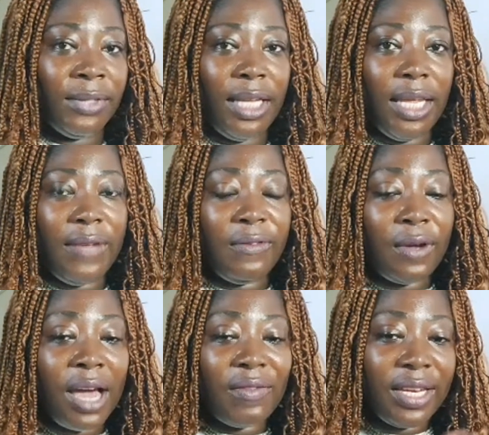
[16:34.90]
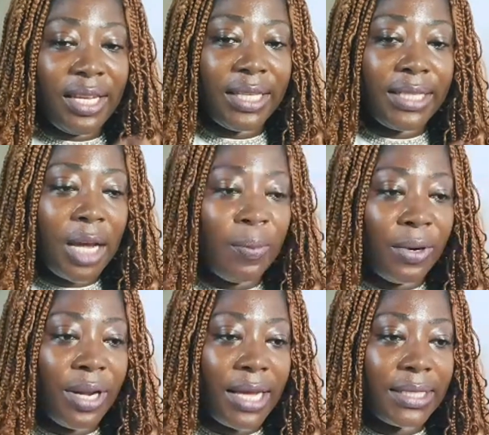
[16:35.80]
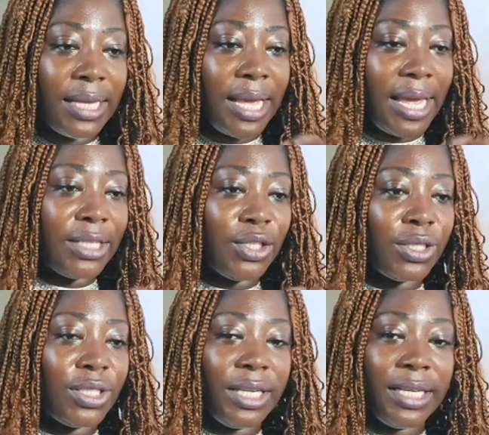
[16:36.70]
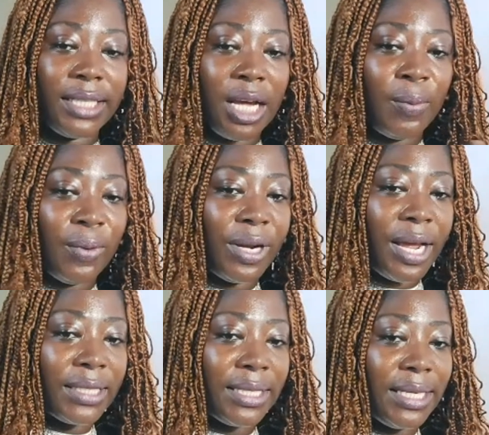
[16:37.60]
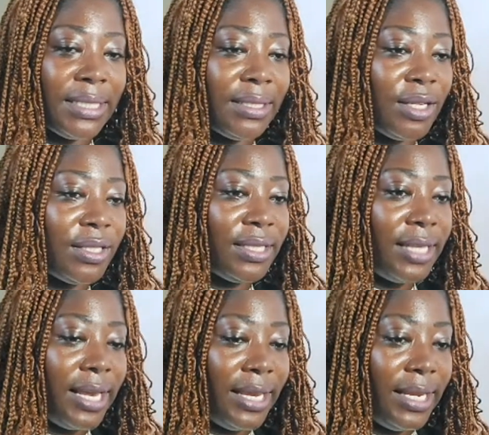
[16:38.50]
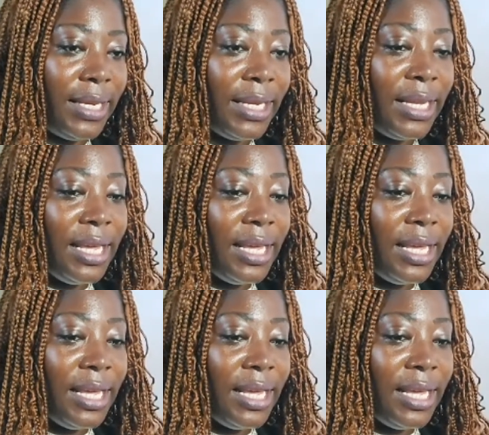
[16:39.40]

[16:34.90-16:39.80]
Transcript: If you have a digital product and your digital product is not selling,